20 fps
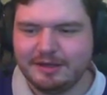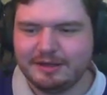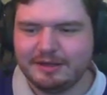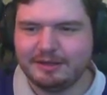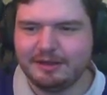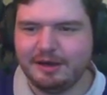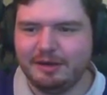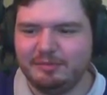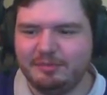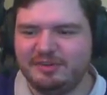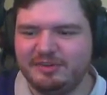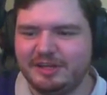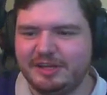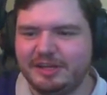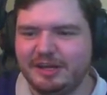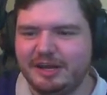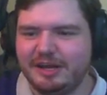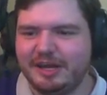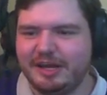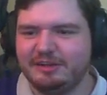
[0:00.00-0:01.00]
Leipzig
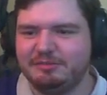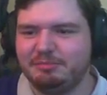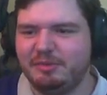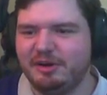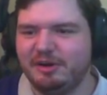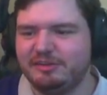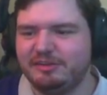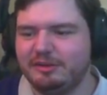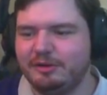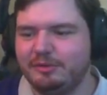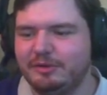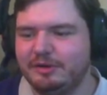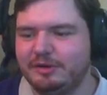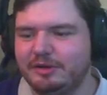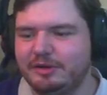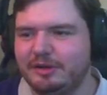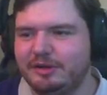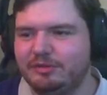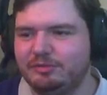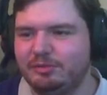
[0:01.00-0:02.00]
against Barcelona
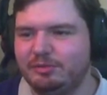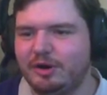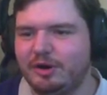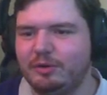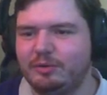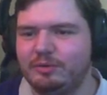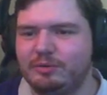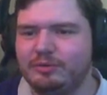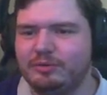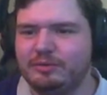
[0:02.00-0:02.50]
as well.